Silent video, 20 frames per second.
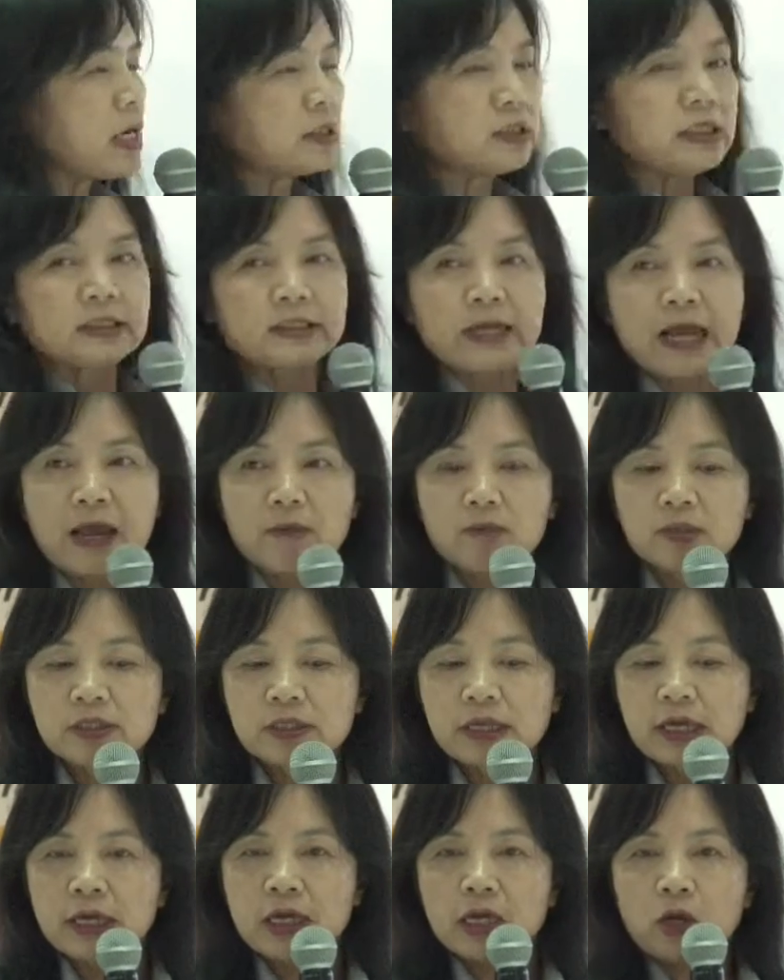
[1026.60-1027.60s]
as its name
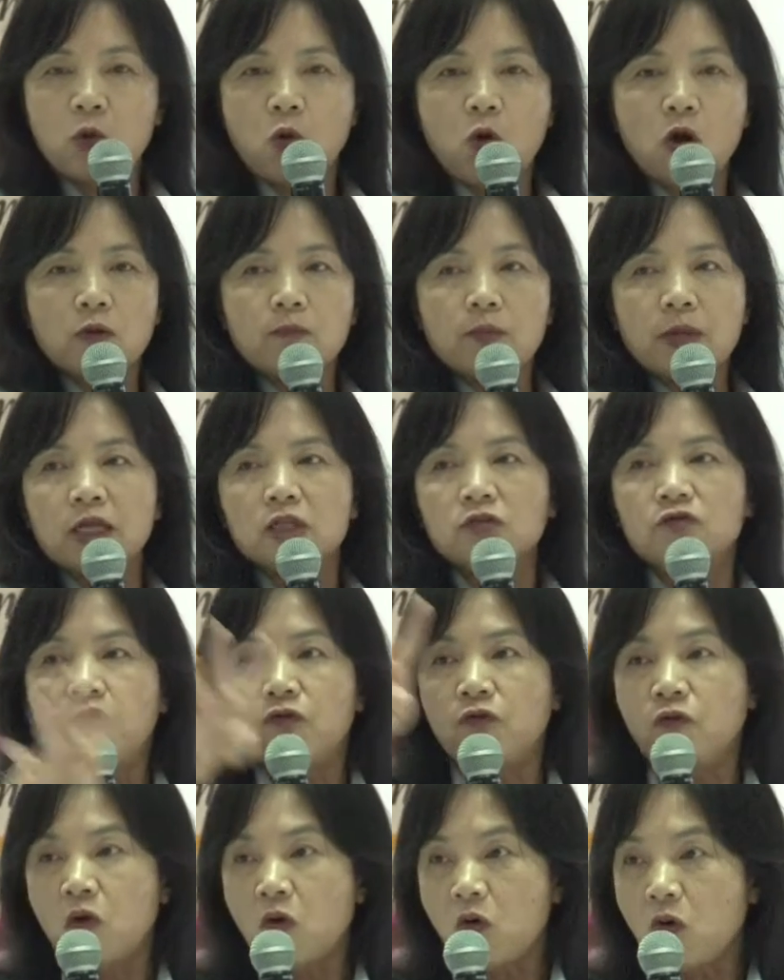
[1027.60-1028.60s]
says, quad means
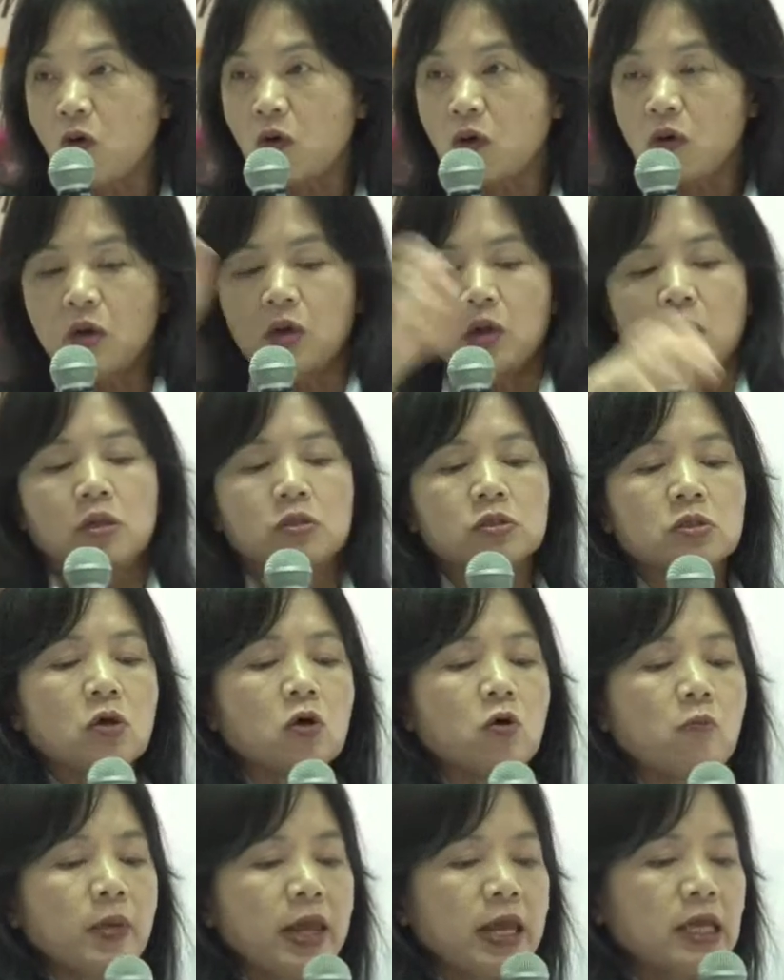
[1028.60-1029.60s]
4,
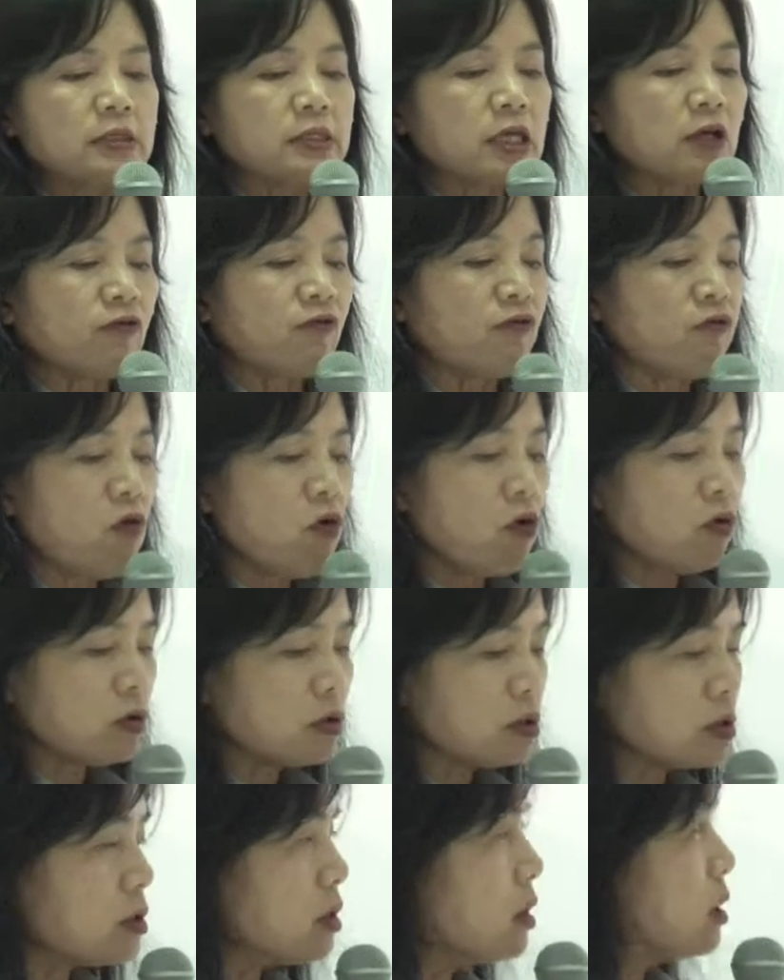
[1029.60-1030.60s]
so means the 4
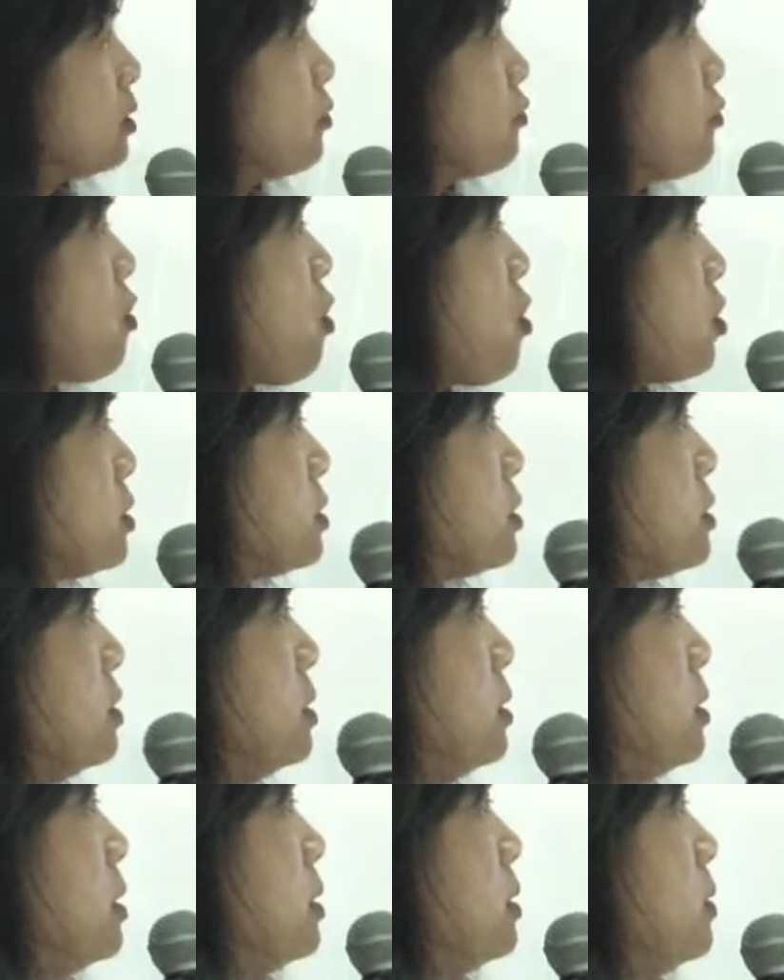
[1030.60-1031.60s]
rods.
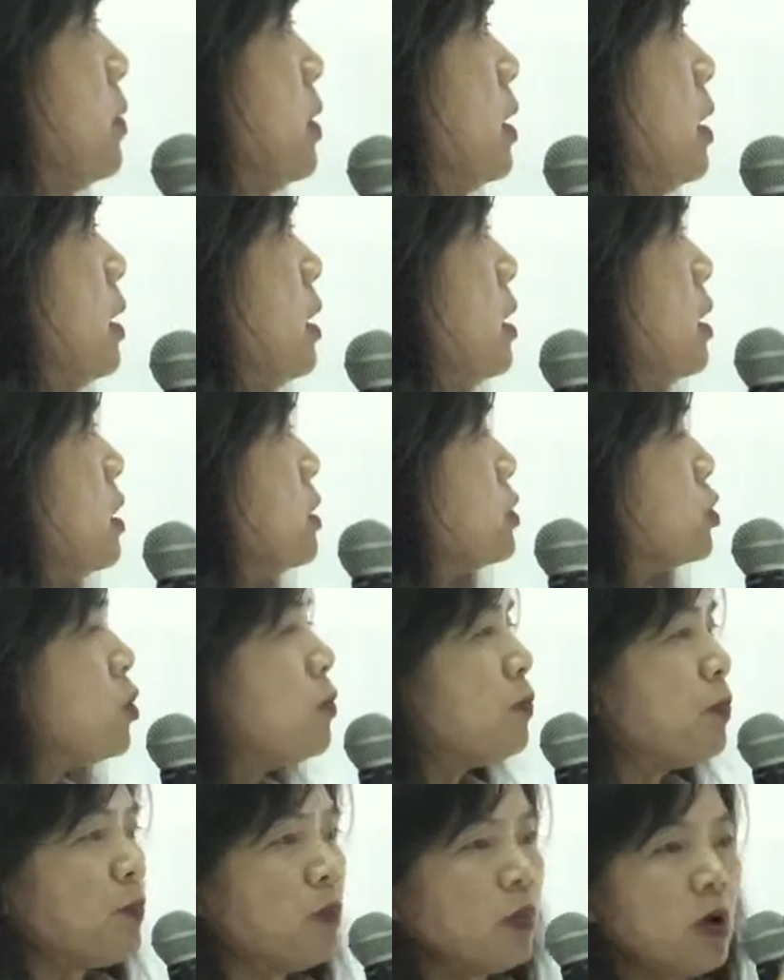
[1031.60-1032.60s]

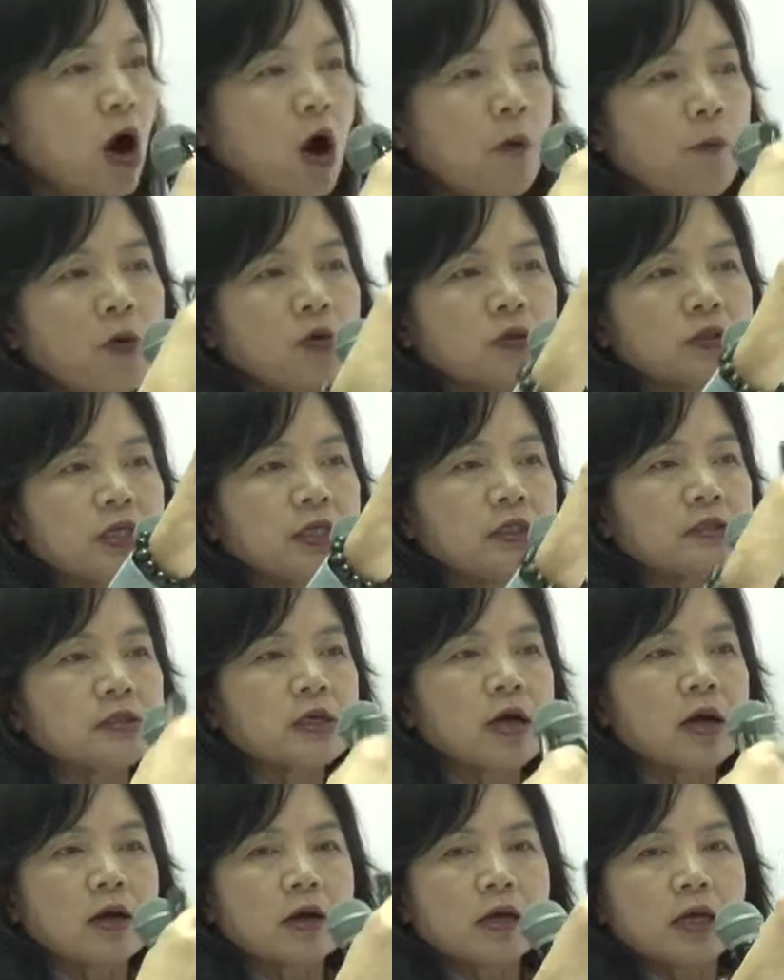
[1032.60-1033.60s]
So opposite
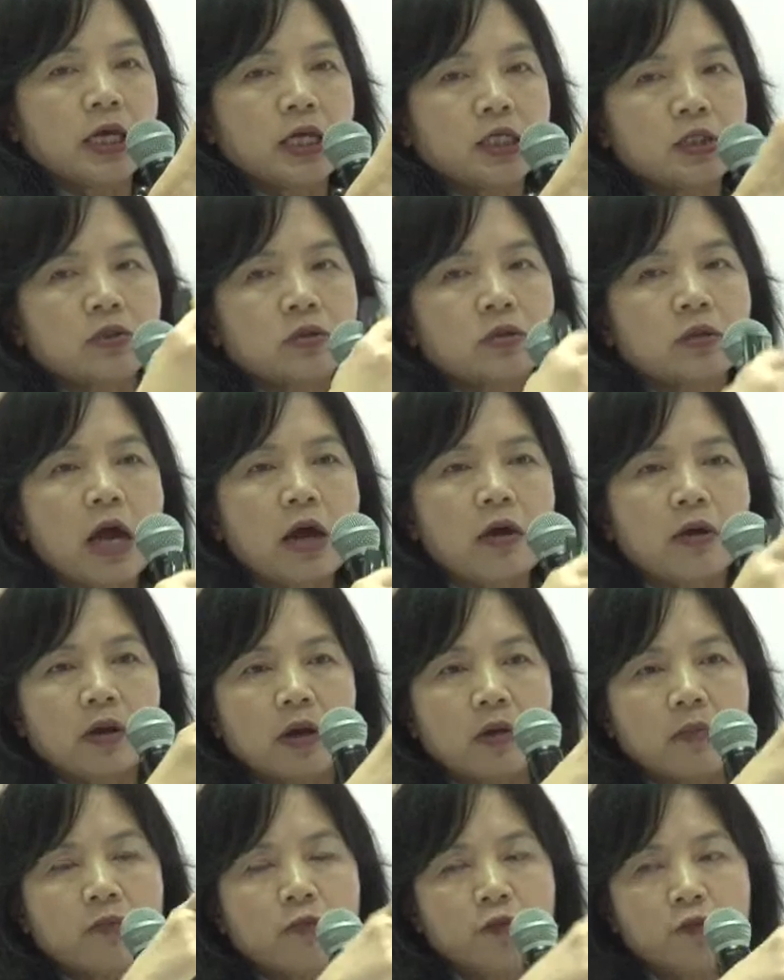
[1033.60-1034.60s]
side is
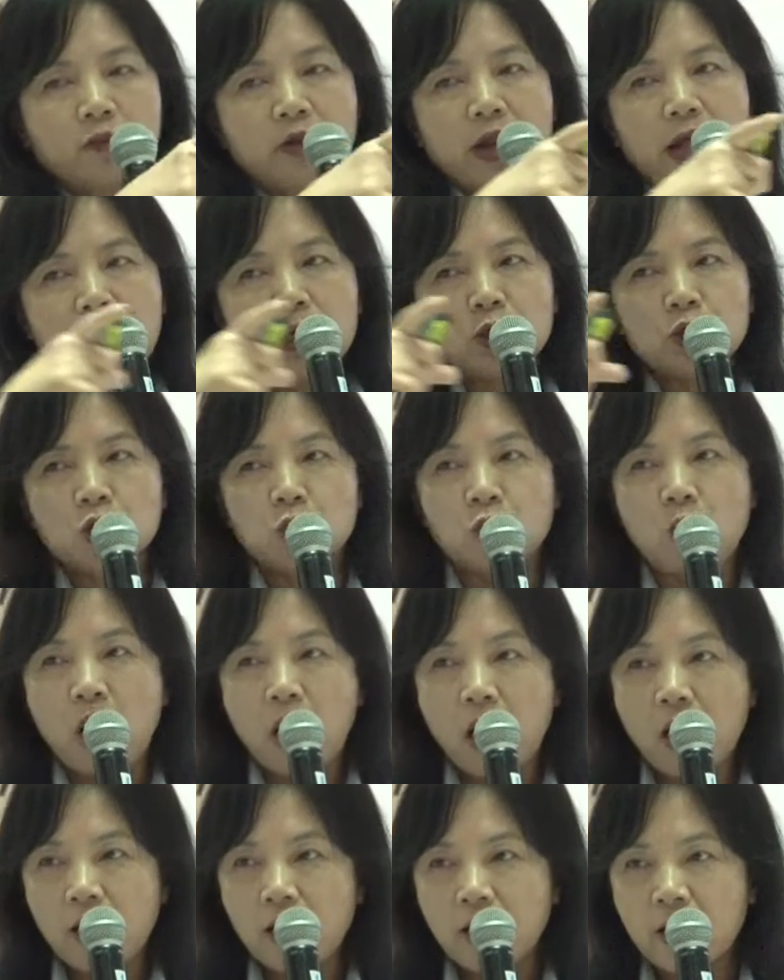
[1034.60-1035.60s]
linked to
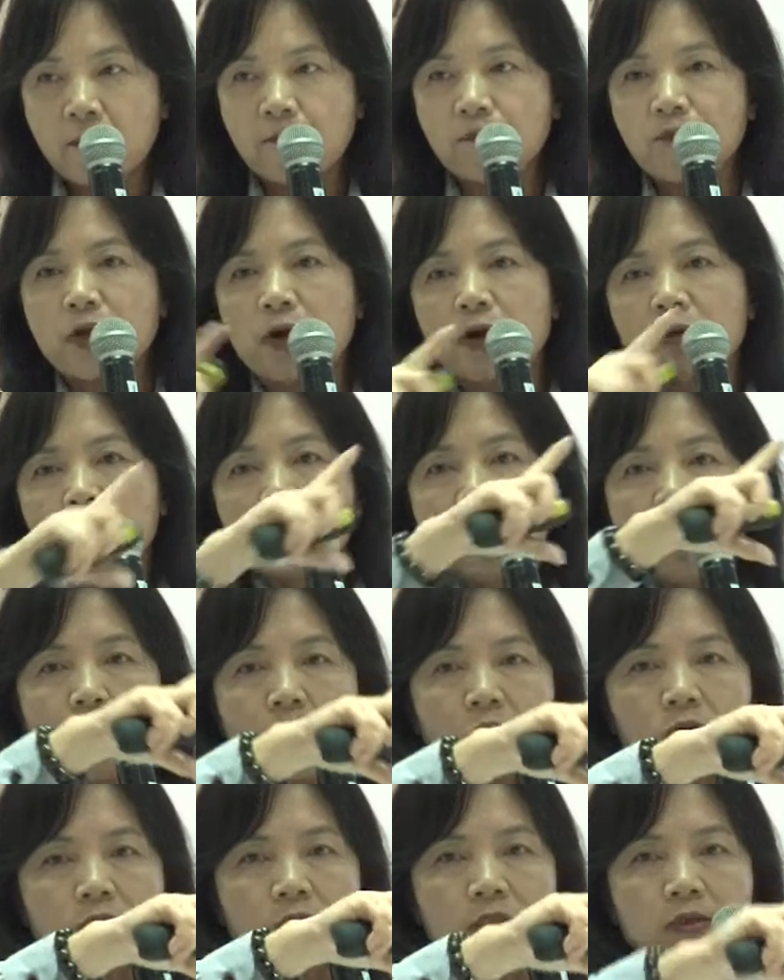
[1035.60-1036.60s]
RF, the other
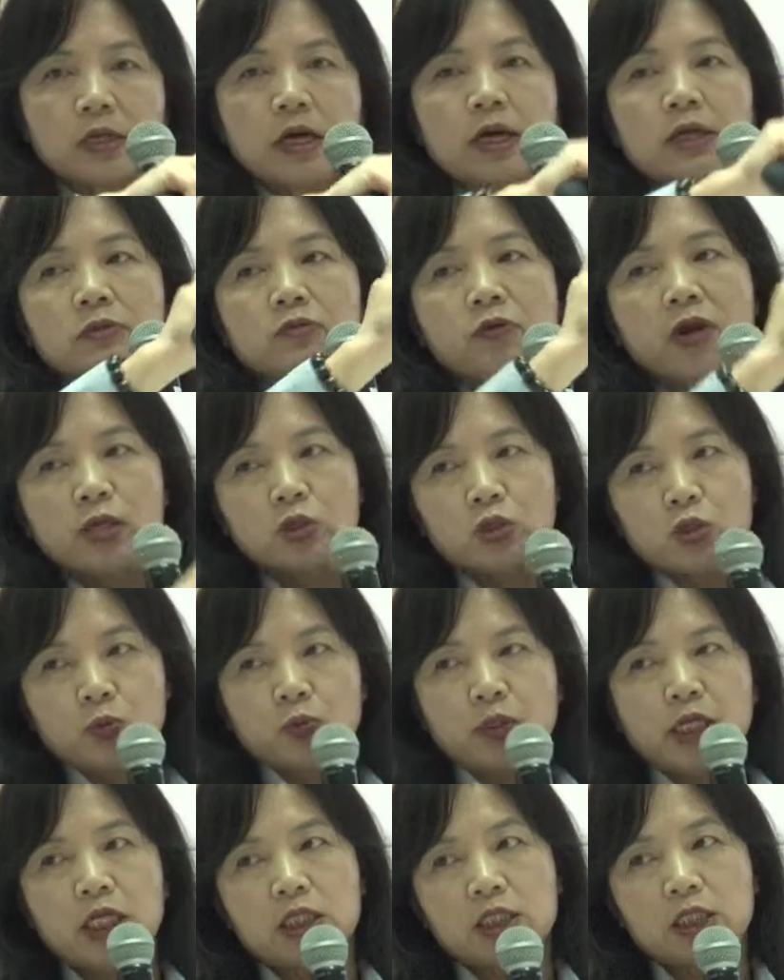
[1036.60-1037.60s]
opposite side is linked to
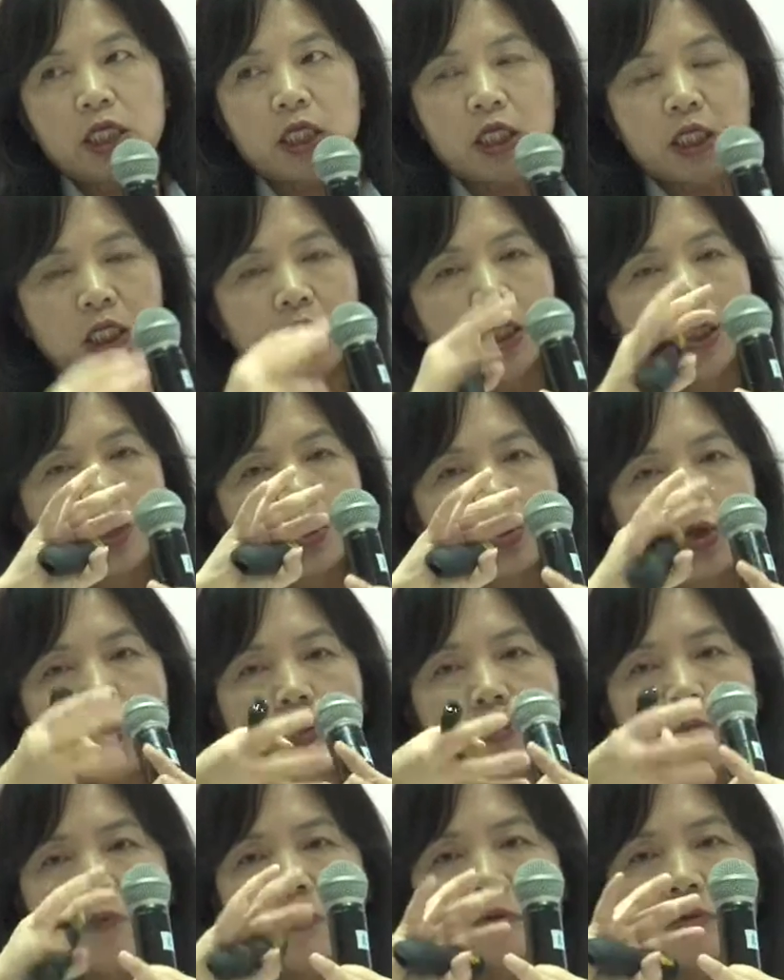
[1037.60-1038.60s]
DC.
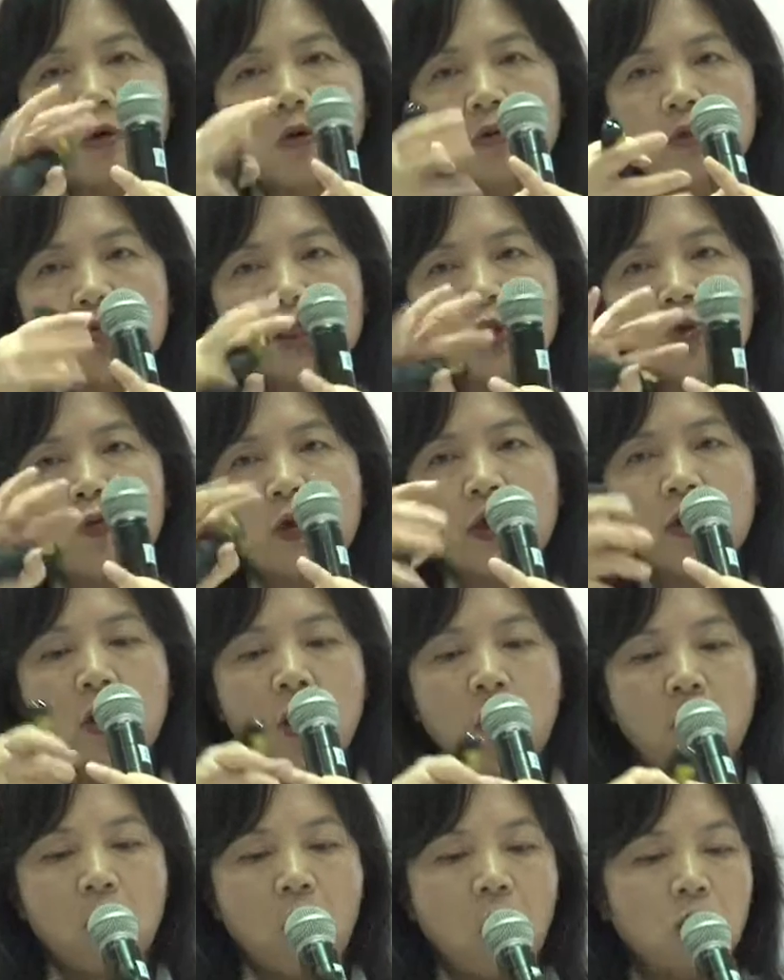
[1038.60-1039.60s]
So this way of